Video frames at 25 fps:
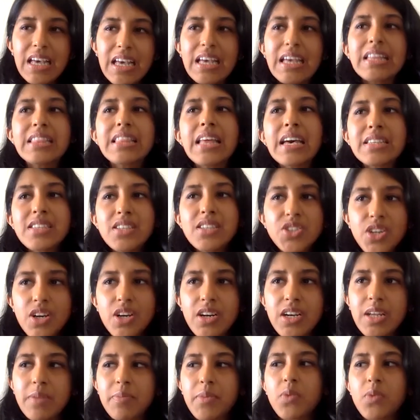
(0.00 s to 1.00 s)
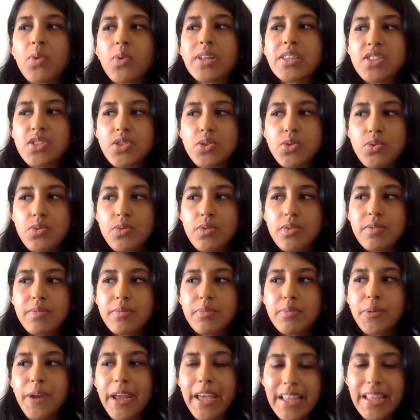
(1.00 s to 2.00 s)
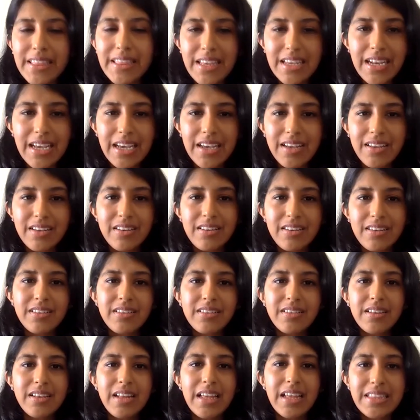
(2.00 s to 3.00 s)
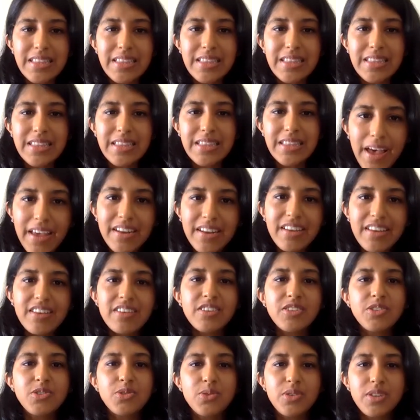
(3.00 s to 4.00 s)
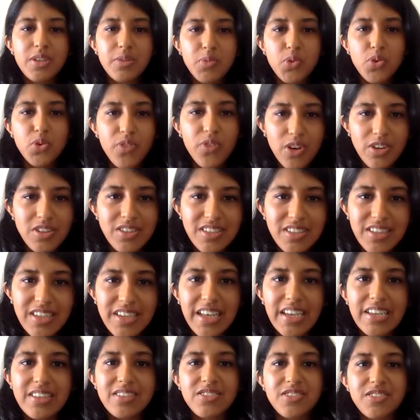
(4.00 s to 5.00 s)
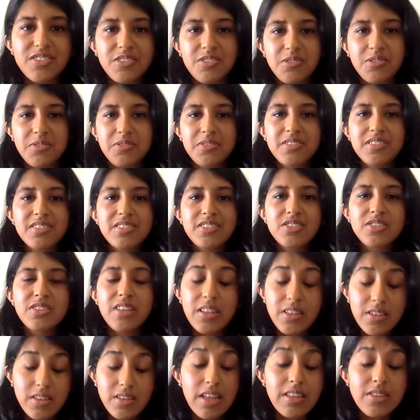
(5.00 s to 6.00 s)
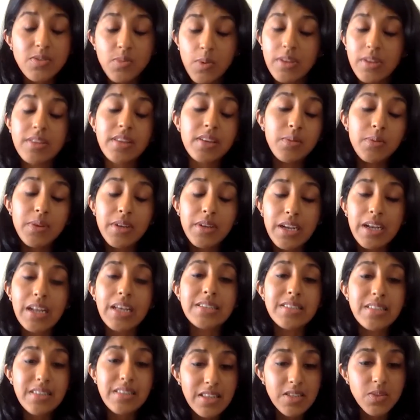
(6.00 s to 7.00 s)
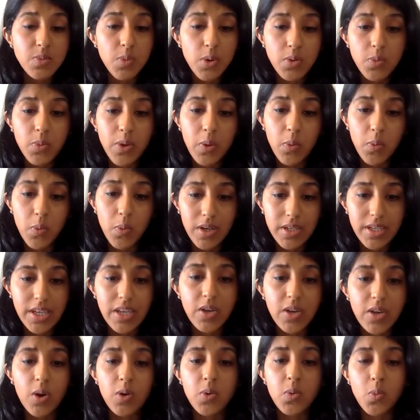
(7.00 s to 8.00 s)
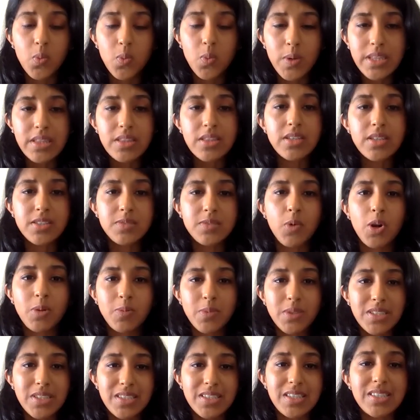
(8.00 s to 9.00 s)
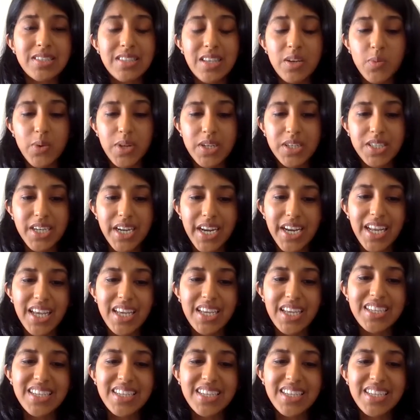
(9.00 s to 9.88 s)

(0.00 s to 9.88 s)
there's a journey, but once you break that barrier, you can move on to the next. So that's one thing we realized, and that's what we're working on with the small businesses that we're training.